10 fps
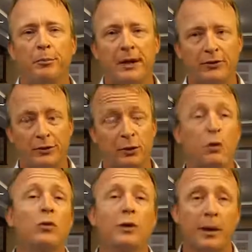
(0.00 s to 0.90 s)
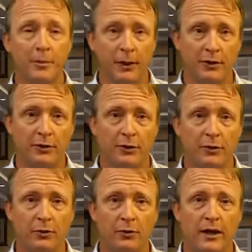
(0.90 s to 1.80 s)
but it's a local company to
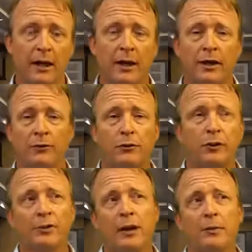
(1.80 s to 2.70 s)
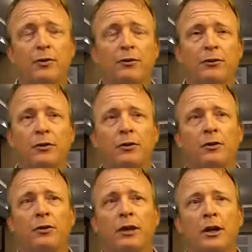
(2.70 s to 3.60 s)
you. And for example, if
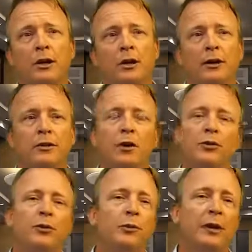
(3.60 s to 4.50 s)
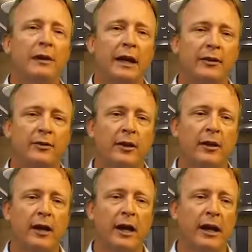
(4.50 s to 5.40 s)
you know someone that's
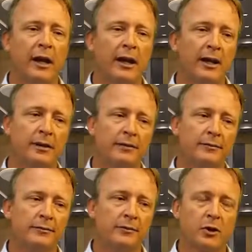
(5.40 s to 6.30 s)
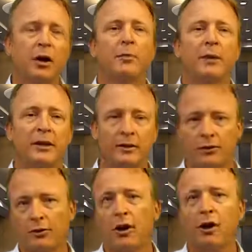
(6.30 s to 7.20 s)
a carpet
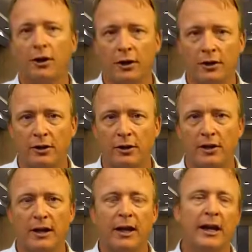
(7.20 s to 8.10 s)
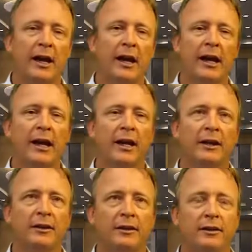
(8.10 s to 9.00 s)
installer,
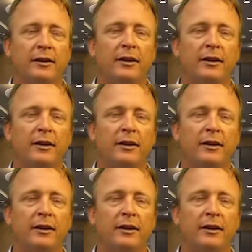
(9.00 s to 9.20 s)
and